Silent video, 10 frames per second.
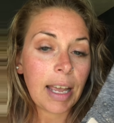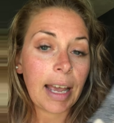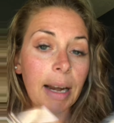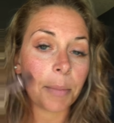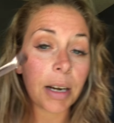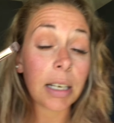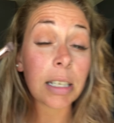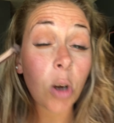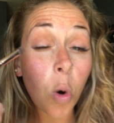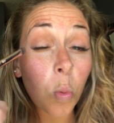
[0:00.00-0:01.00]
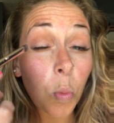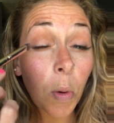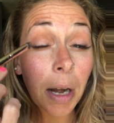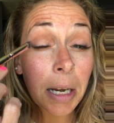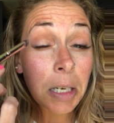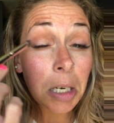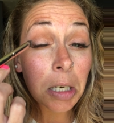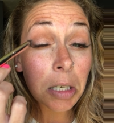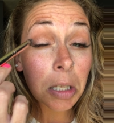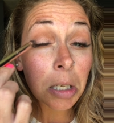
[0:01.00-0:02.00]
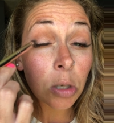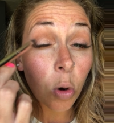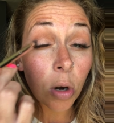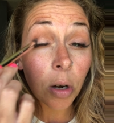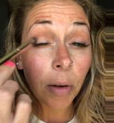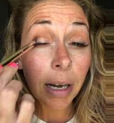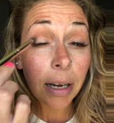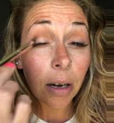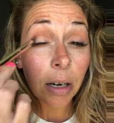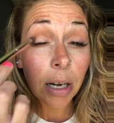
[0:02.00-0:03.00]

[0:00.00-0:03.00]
and I'm gonna go right into this corner right here.